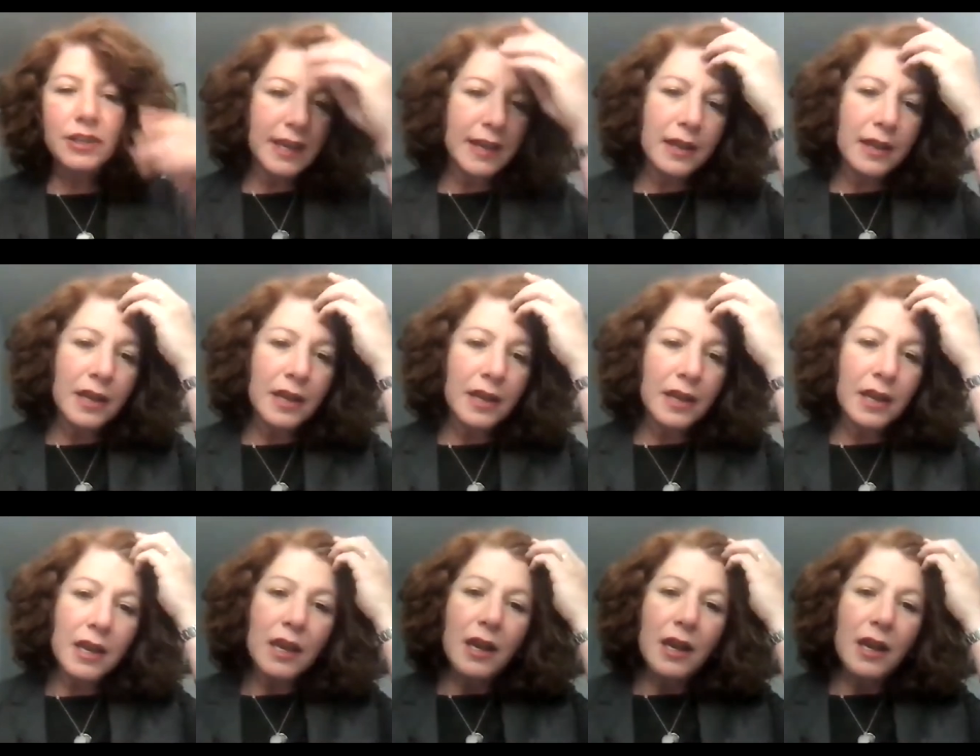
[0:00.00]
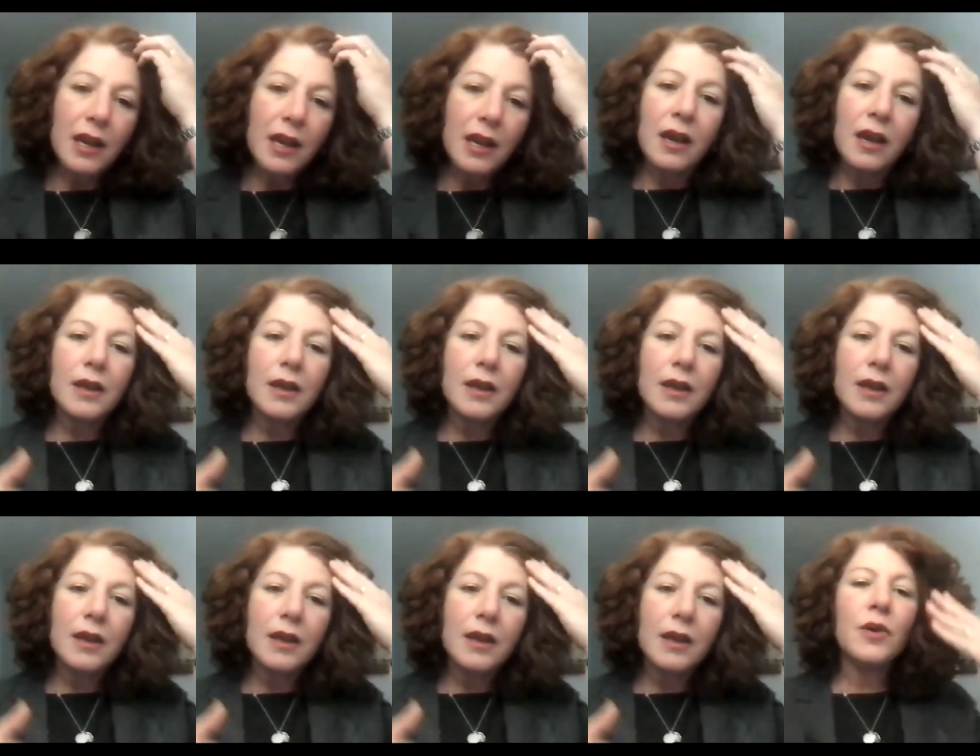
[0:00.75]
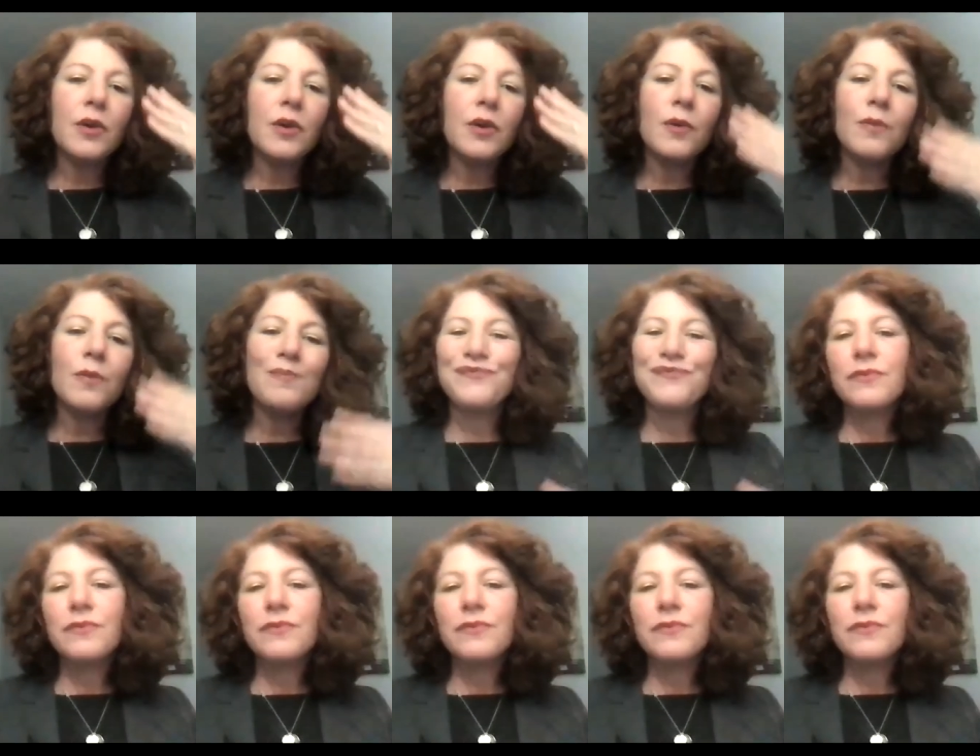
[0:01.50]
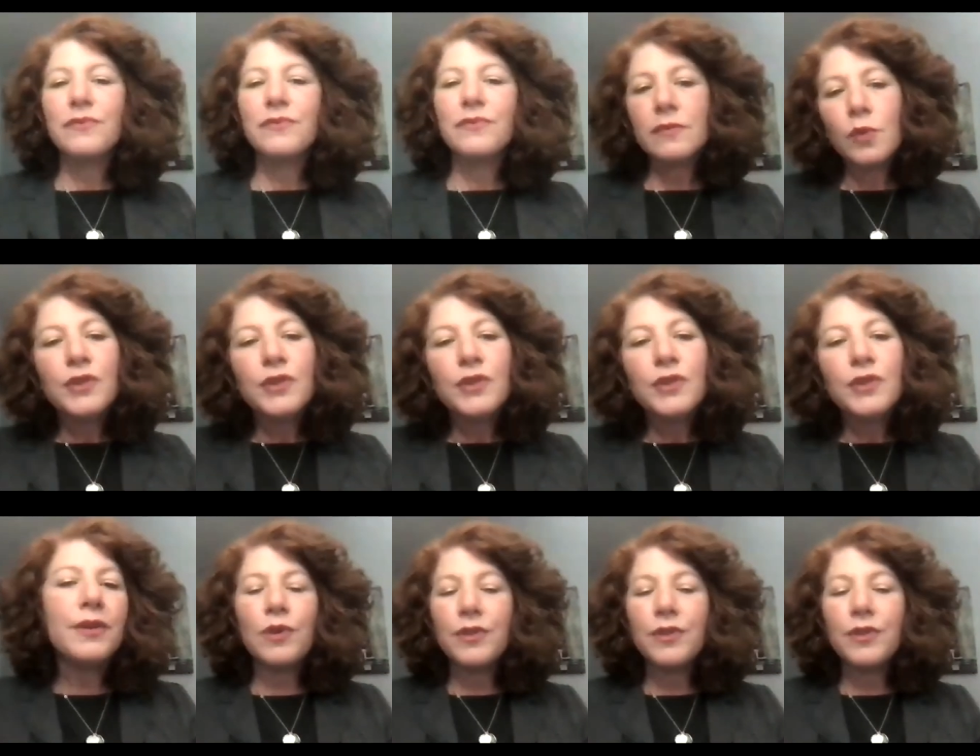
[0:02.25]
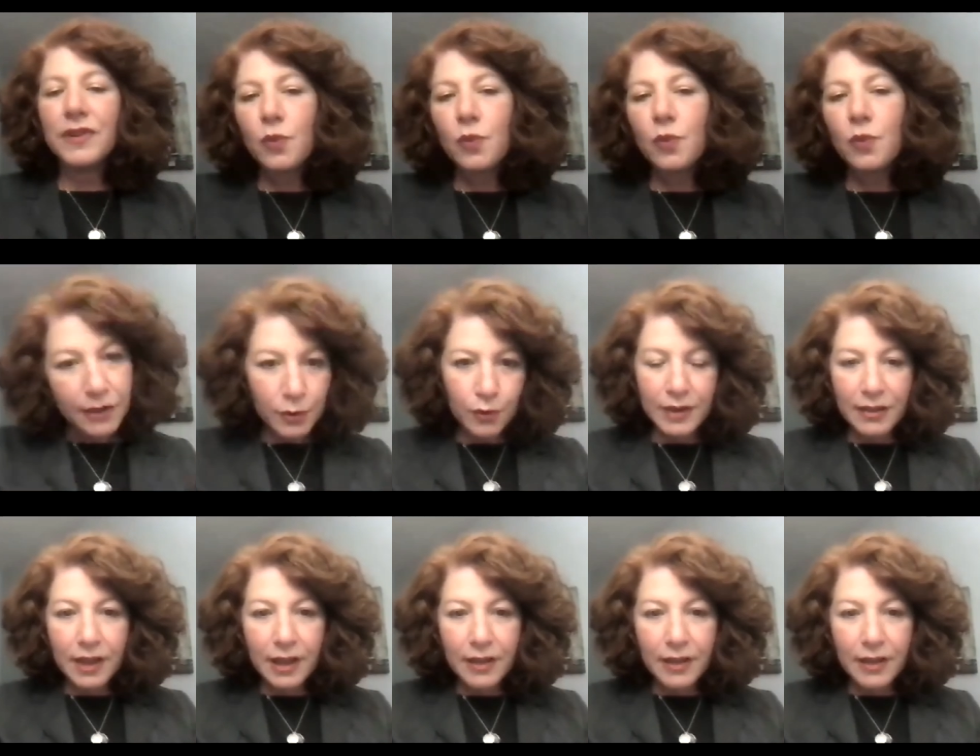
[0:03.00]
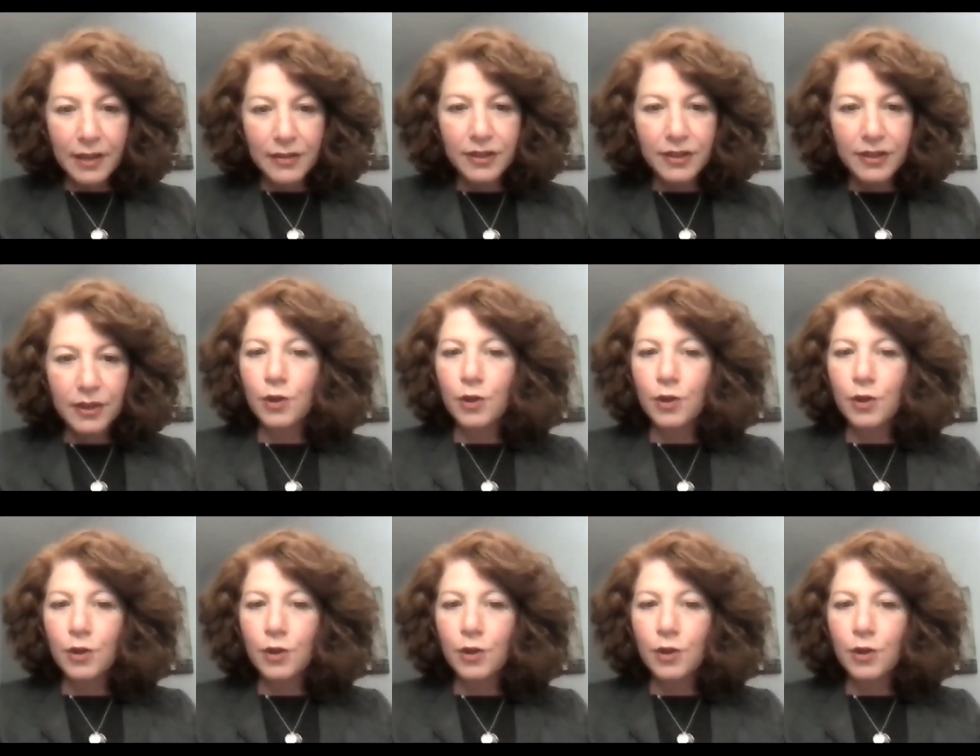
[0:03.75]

you know we'll deal with with this one ethnic ethnic group,